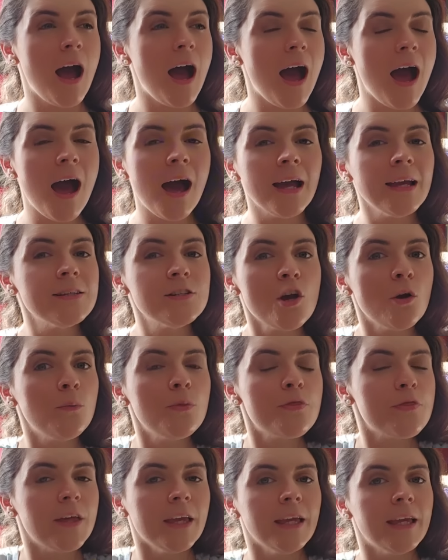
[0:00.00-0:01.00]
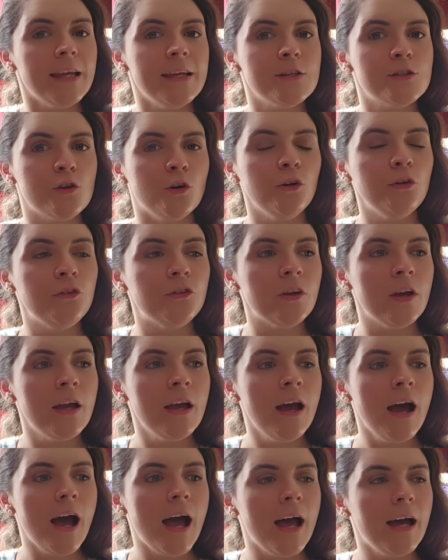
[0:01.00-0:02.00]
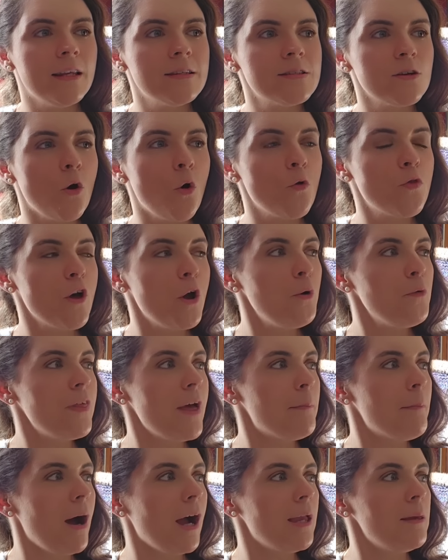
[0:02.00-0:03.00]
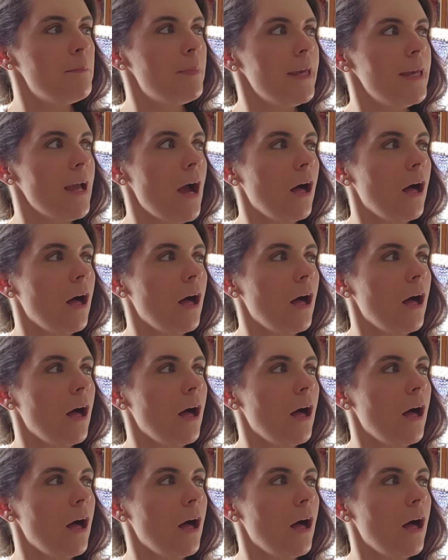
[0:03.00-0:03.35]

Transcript: I don't think it does, and although there might be